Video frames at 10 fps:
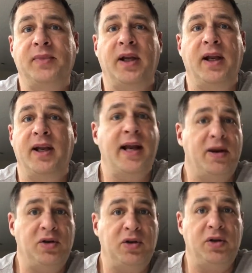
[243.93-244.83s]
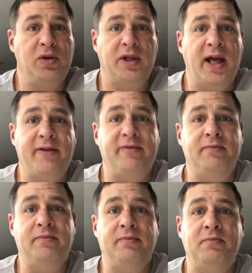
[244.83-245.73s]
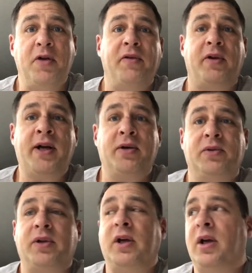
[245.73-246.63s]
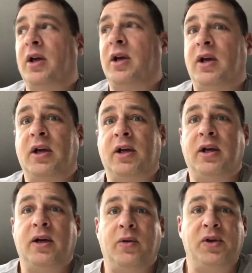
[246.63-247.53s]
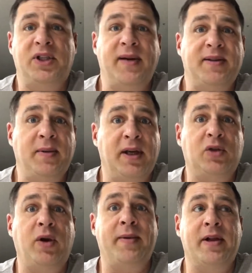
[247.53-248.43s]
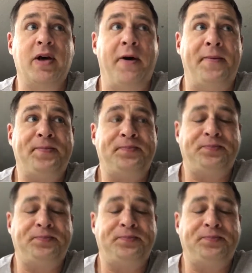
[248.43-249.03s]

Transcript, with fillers: and, and not doing a lot of moving around, which seems to be extremely low.